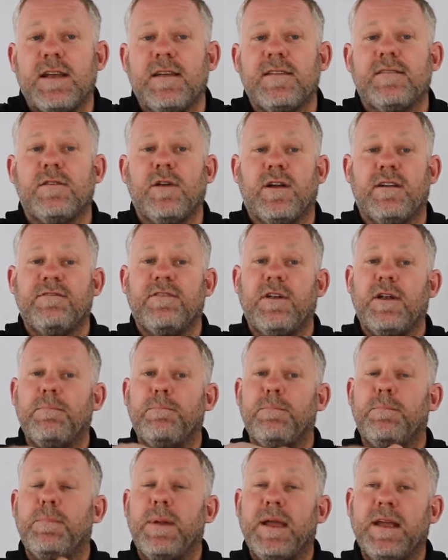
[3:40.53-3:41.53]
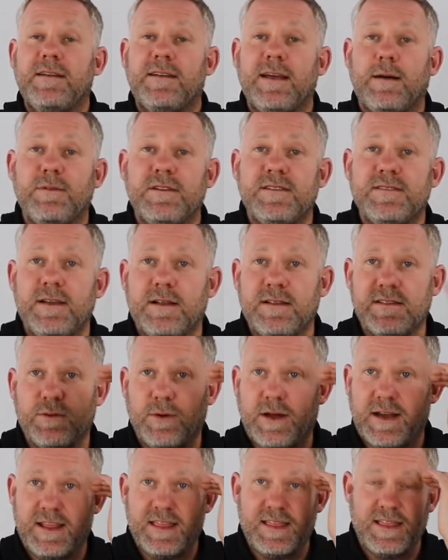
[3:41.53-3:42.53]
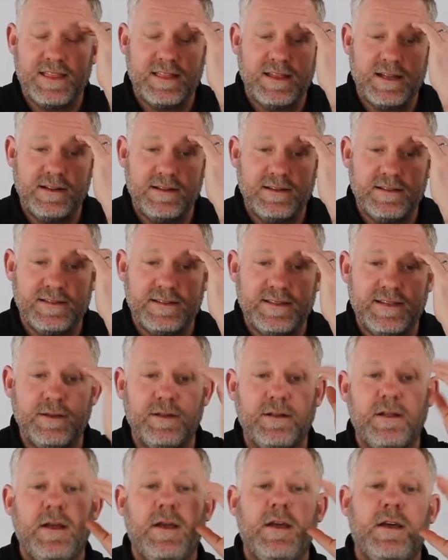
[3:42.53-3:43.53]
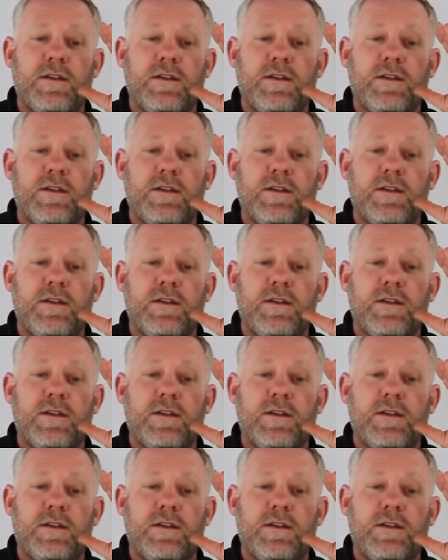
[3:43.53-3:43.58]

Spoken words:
It's not a very big double seal, it's quite a thin seal,